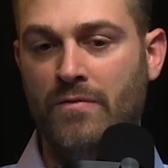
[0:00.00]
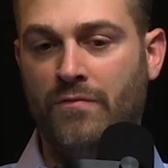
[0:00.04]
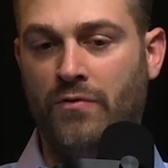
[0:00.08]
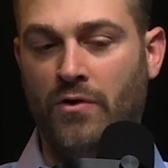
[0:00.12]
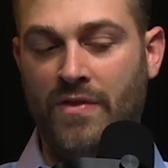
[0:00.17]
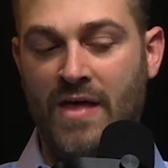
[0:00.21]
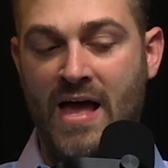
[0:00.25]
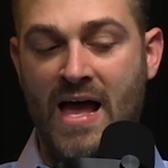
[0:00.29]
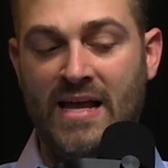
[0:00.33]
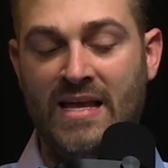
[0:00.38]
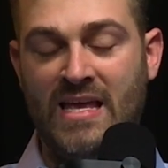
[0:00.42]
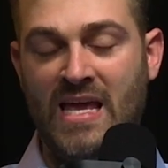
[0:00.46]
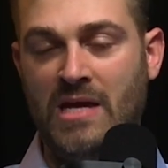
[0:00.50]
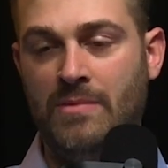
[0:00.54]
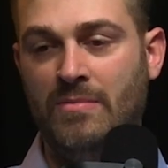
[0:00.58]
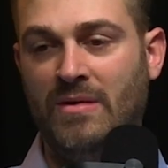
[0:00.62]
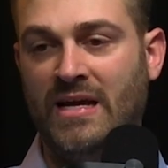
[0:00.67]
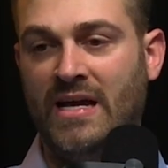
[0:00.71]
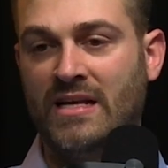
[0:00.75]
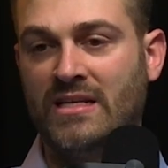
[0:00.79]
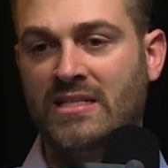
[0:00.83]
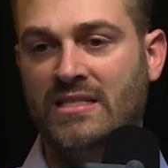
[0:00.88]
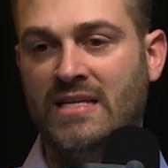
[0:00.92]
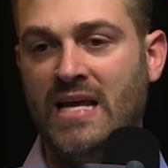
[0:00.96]
for that game
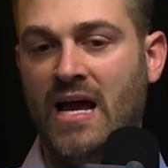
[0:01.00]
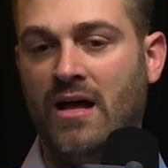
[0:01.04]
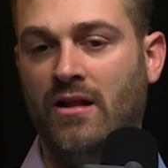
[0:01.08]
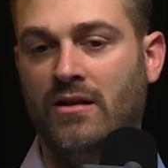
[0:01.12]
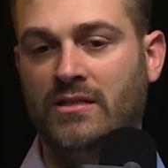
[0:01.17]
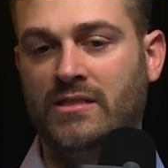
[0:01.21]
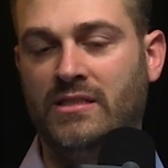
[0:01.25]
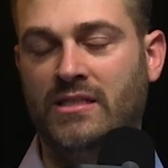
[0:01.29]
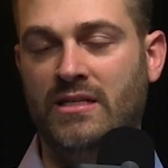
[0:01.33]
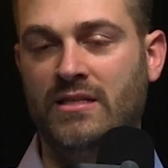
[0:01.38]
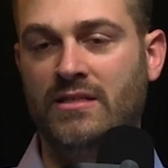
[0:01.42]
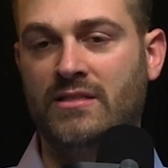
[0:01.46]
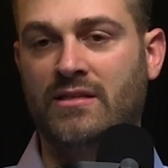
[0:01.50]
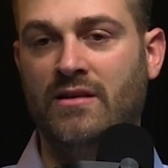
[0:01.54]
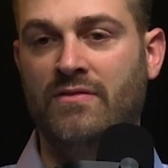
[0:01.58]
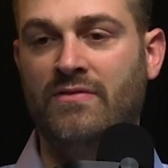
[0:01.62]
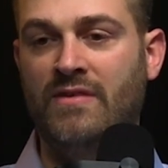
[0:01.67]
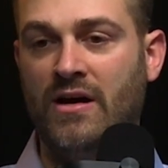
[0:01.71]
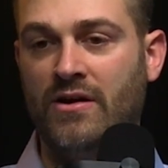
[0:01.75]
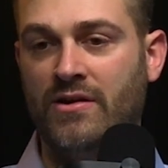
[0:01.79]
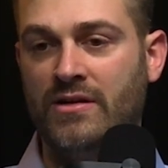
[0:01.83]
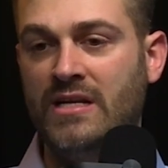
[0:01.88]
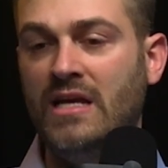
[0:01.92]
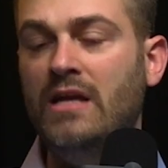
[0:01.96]
against Dallas is
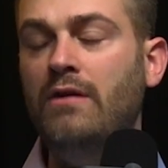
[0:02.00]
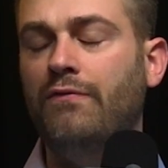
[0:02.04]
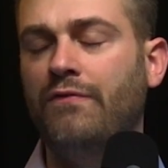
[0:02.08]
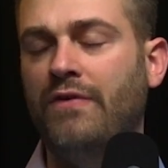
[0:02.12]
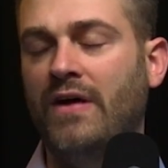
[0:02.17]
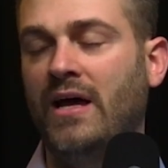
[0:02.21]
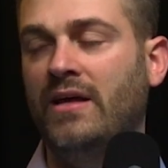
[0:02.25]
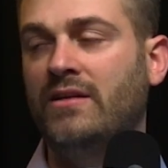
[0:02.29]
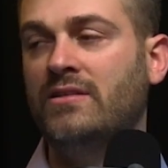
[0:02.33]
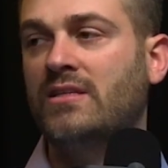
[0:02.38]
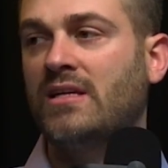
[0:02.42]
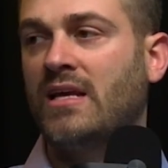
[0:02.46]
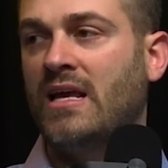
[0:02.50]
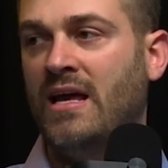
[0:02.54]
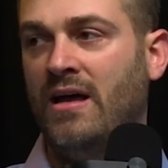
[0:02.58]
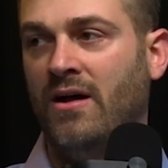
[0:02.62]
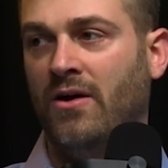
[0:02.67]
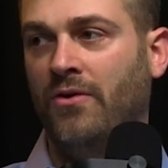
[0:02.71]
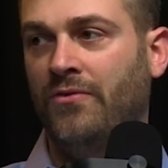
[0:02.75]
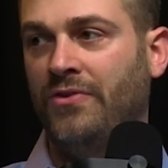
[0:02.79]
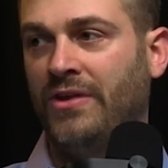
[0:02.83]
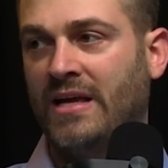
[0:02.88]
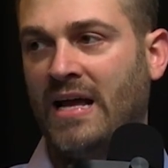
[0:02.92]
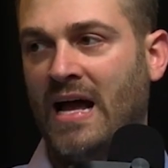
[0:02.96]
their defense
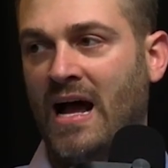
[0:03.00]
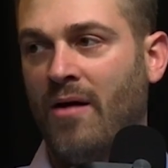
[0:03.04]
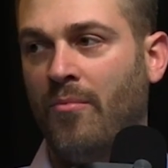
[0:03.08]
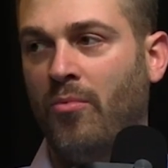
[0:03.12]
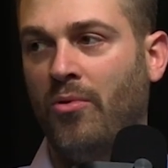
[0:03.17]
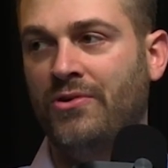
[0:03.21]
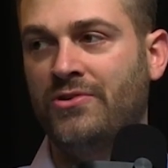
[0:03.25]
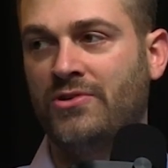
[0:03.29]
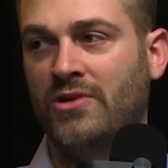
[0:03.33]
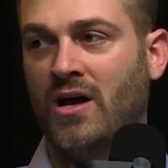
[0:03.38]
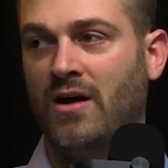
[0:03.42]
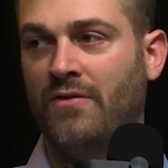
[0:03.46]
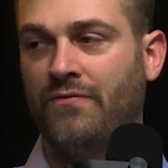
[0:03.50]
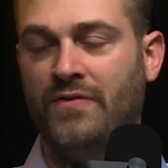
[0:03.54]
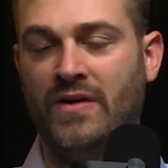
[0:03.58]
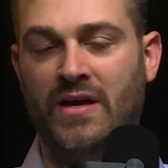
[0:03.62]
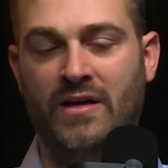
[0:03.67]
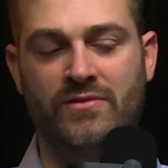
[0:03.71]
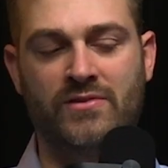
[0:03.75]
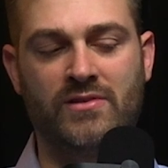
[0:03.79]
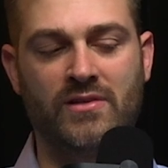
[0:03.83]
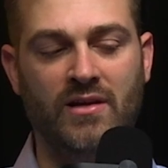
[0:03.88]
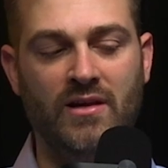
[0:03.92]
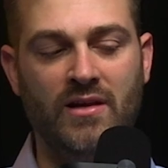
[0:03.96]
held the Cowboys
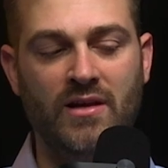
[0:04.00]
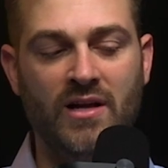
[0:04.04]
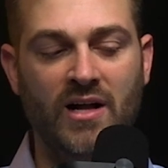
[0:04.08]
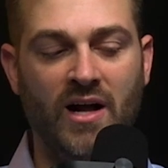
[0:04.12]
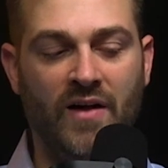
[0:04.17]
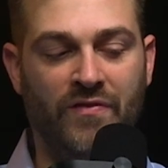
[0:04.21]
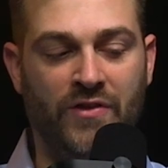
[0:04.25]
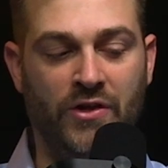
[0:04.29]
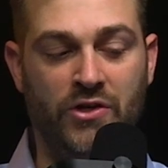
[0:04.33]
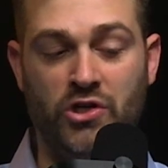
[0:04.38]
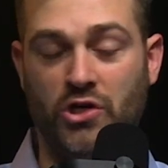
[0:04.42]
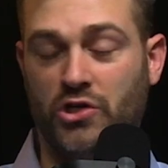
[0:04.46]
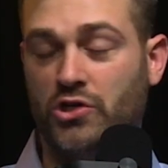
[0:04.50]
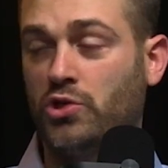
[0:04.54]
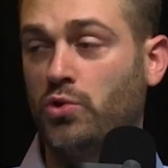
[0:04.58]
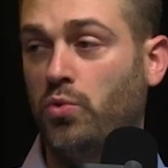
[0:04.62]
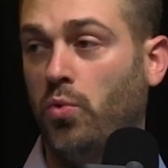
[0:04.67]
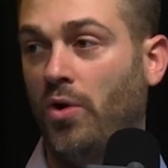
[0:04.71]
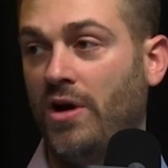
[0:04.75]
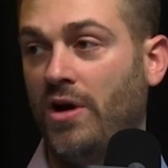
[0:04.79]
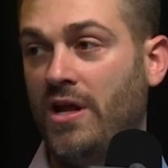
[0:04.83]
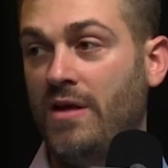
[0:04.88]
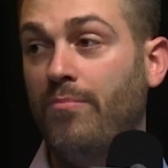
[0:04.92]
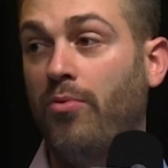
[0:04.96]
offense to just
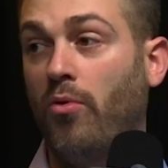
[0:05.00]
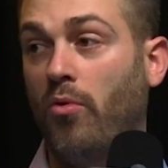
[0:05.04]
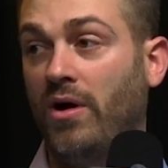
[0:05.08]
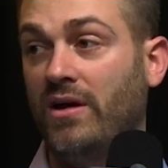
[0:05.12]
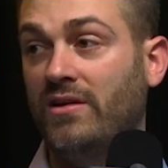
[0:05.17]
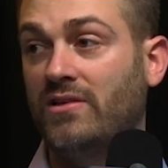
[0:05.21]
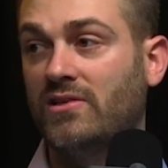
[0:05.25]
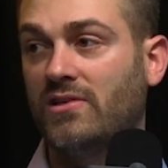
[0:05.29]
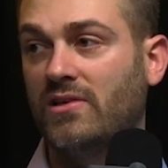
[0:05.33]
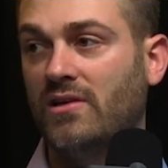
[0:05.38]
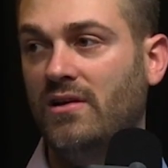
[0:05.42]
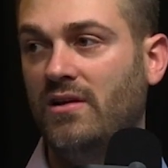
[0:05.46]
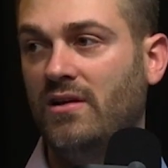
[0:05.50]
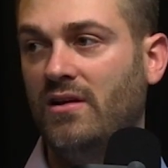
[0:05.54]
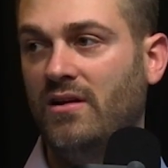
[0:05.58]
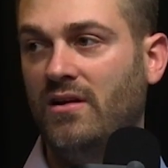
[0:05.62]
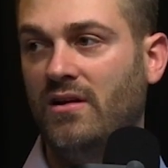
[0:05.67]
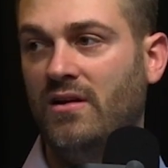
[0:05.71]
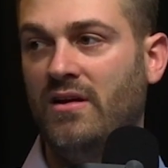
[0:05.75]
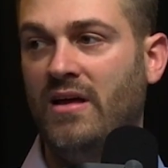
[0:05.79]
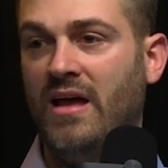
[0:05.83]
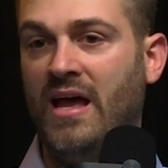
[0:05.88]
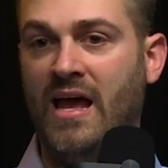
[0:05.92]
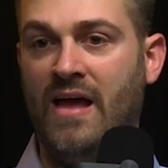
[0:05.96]
20 points.
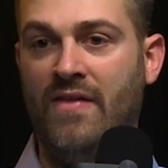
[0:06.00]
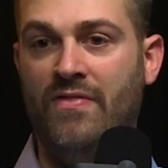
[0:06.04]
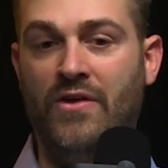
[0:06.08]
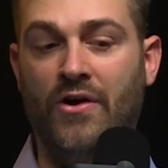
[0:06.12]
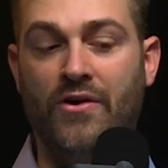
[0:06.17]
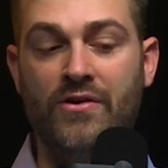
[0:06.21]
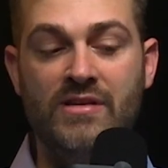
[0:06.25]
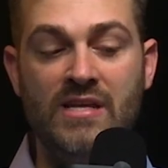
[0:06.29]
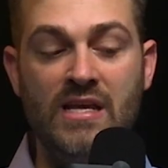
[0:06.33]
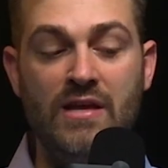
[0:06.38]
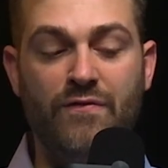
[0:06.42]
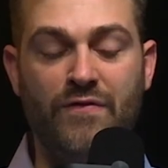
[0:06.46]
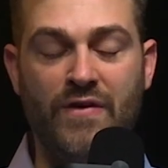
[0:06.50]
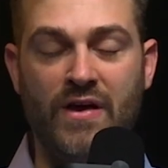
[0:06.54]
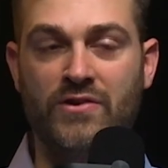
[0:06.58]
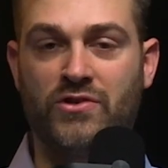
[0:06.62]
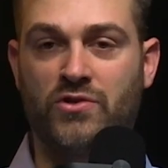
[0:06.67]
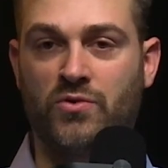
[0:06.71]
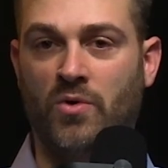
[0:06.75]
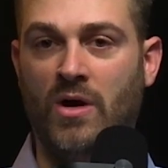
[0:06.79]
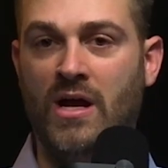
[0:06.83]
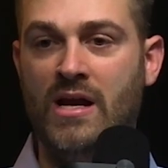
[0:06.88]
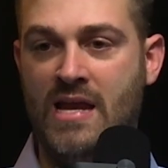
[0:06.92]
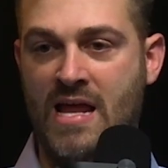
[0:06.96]
And their
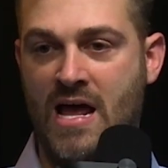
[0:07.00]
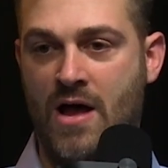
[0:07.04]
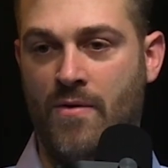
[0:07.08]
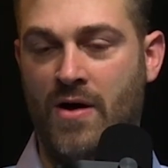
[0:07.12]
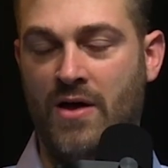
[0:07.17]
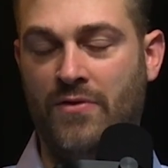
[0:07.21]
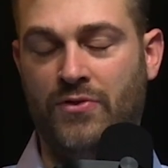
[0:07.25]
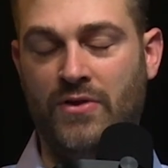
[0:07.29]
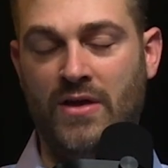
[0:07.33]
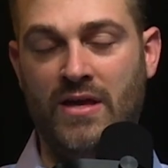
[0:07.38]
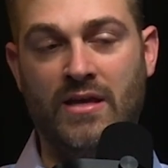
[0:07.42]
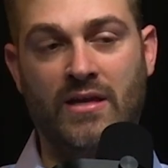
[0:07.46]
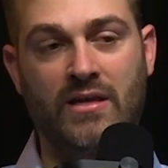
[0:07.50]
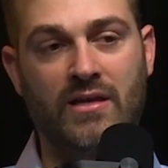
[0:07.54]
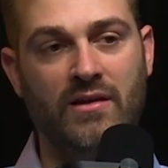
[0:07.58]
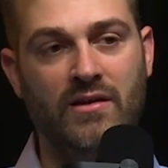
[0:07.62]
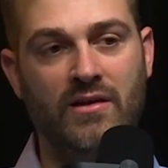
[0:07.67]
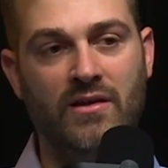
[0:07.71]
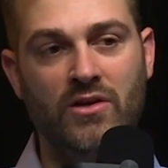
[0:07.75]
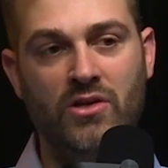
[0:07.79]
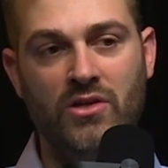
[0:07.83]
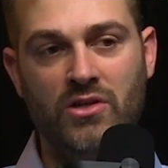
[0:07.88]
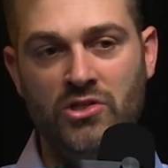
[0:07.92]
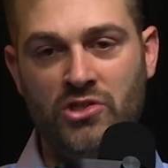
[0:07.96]
defense right now, I think,
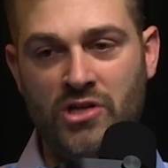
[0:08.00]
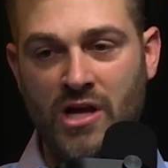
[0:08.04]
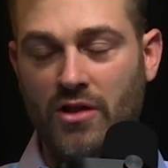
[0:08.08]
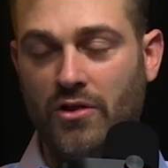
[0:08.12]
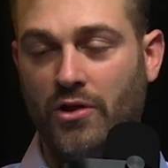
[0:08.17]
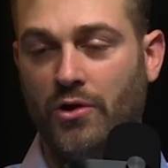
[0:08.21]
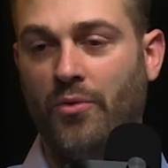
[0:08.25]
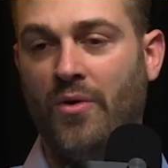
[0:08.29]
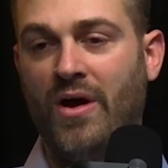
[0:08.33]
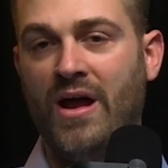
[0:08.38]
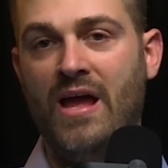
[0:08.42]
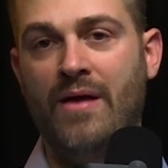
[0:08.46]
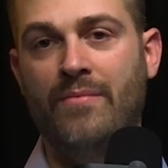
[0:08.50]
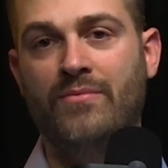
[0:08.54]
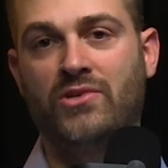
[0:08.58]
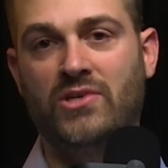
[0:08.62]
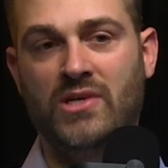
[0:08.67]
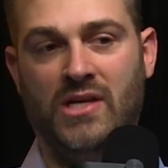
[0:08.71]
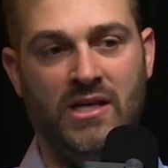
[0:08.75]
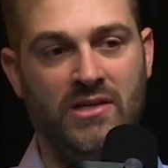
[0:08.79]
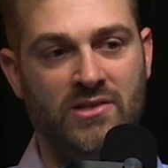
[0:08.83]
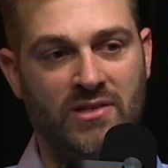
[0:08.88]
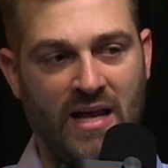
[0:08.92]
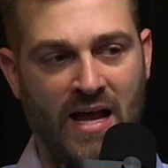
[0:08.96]
Jalen
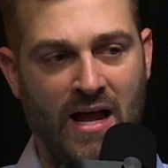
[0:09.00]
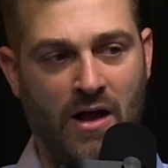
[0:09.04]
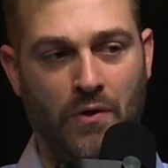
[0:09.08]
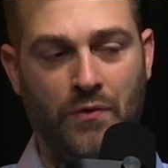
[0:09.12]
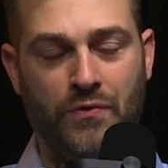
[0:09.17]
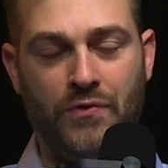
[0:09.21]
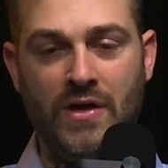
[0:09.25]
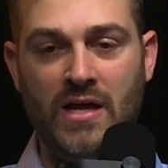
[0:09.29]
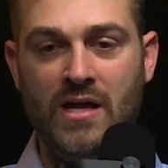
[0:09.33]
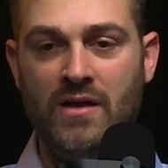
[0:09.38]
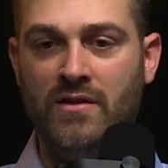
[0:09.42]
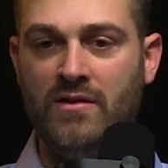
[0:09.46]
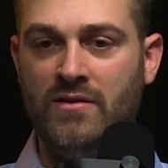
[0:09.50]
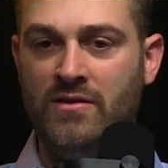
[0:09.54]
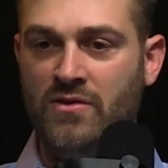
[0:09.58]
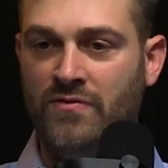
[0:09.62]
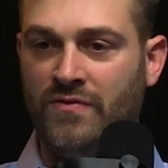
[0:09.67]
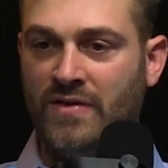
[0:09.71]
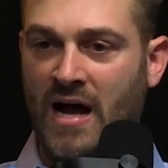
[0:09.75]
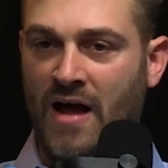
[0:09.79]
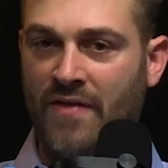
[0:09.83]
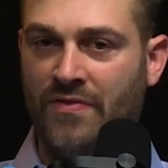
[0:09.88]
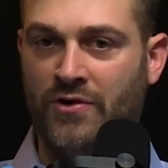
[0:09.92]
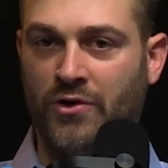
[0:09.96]
Ramsey's healthy.
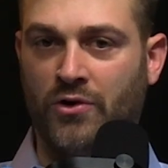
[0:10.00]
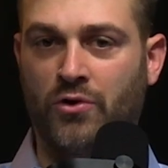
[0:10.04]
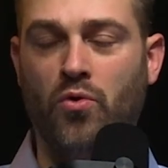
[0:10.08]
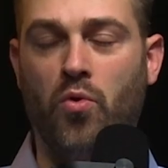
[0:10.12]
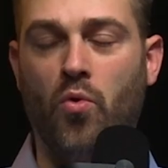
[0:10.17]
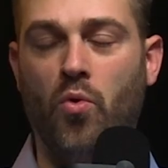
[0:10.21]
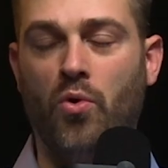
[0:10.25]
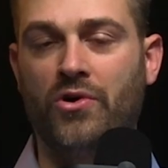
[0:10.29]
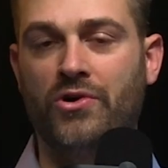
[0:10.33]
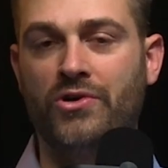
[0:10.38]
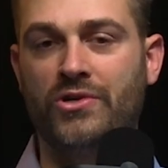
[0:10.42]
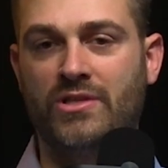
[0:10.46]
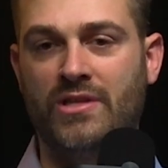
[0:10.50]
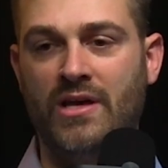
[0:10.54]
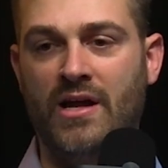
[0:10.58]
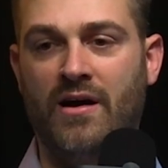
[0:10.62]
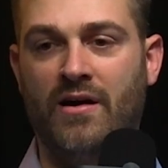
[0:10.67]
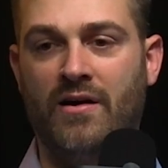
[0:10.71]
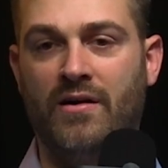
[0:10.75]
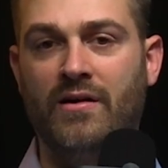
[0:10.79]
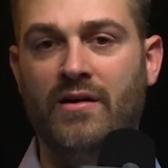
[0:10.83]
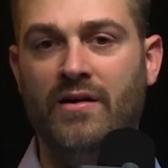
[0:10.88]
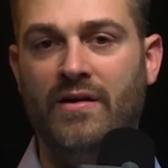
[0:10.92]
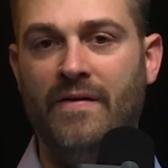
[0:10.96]
You've got their corners
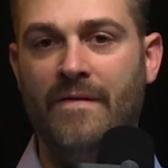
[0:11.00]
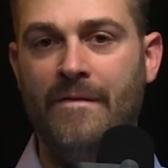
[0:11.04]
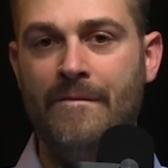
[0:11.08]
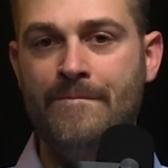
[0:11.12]
there.